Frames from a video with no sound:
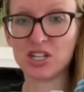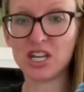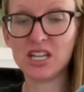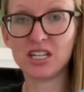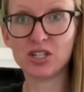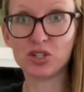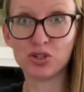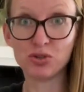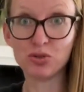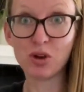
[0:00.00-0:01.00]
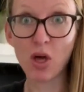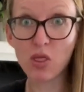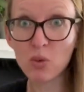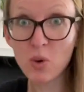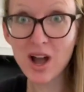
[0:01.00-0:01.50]
it to
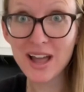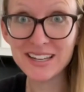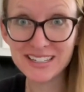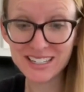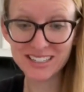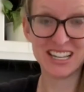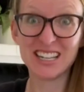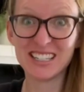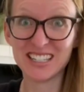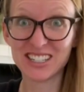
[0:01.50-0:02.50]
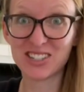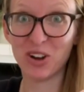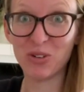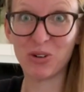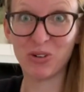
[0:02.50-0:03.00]
the wand. Isn't this
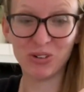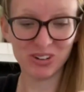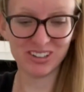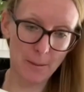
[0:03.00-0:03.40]
so cool?